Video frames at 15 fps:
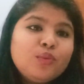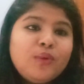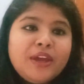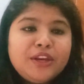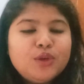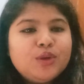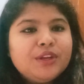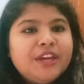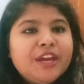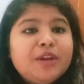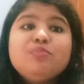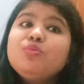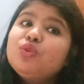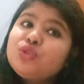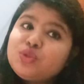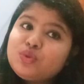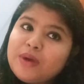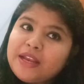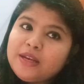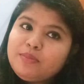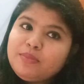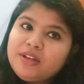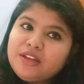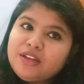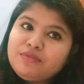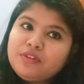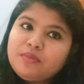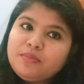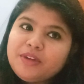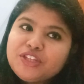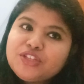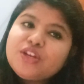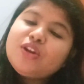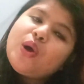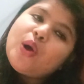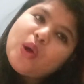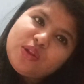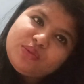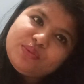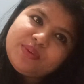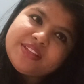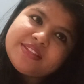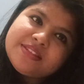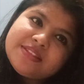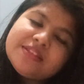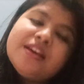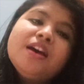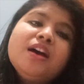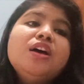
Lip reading: where you'll get most valuable information always.